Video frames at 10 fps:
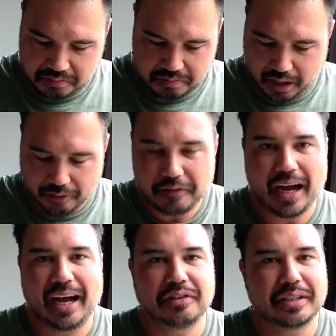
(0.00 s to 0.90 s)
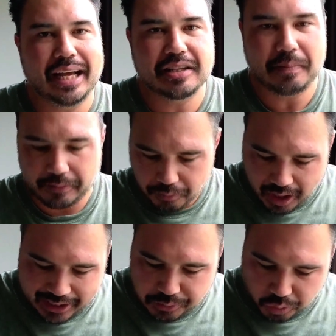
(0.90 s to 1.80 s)
of 100,000 people
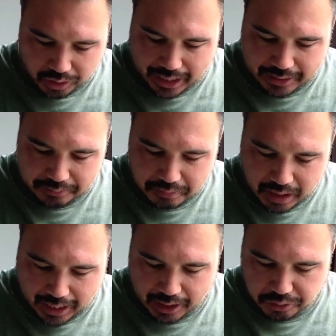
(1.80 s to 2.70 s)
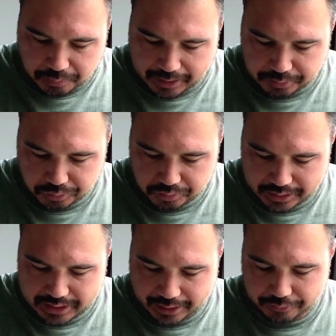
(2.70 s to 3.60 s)
might equal like 100 people,
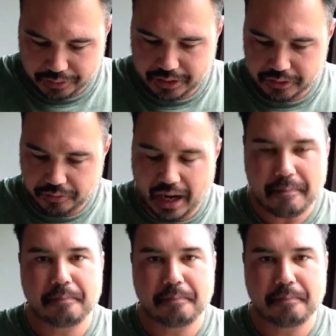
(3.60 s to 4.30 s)
let's say, for instance, right?